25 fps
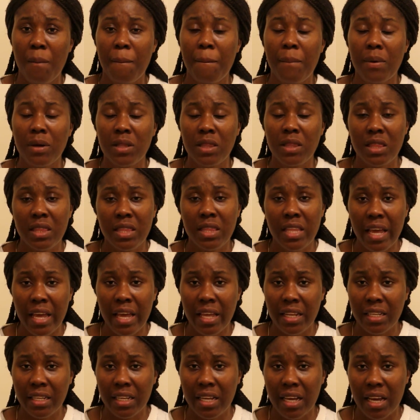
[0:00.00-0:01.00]
But
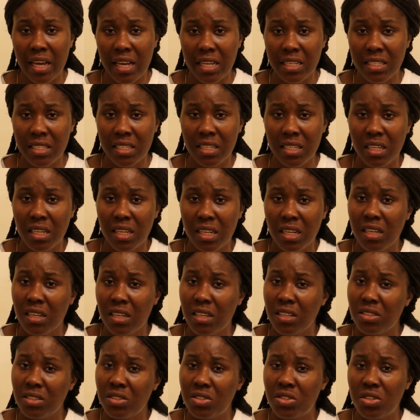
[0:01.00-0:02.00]
then guys,
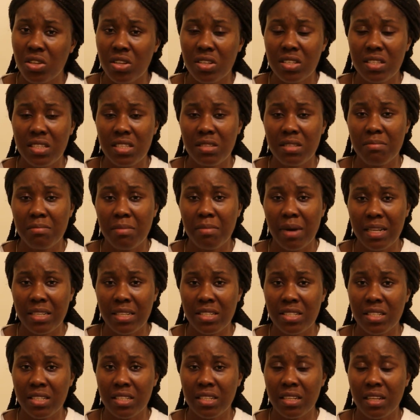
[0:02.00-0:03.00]
just
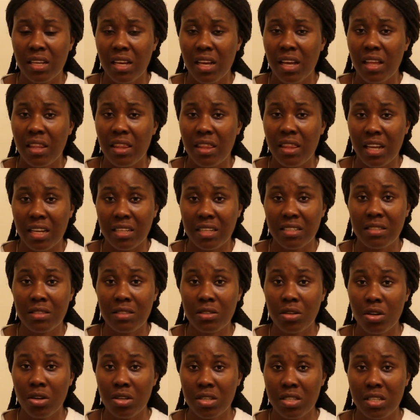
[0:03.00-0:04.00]
imagine the
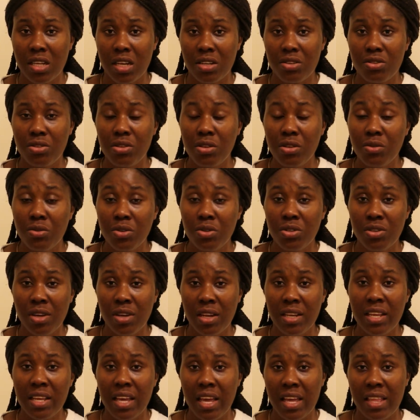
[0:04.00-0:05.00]
stores that you
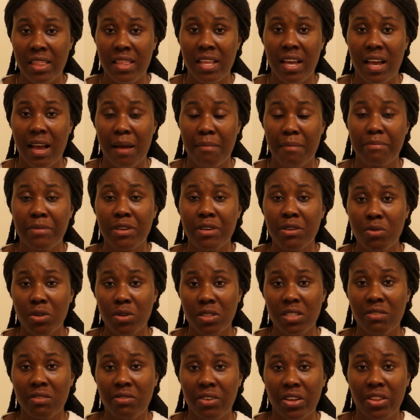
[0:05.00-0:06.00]
usually enter and pick
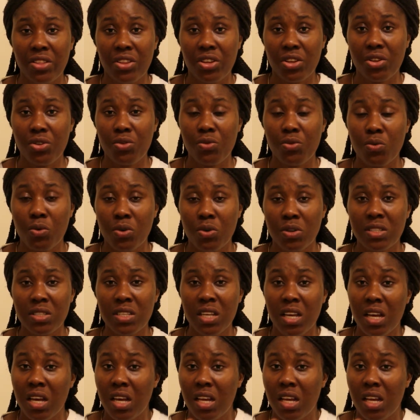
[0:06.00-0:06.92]
whatever thing you want.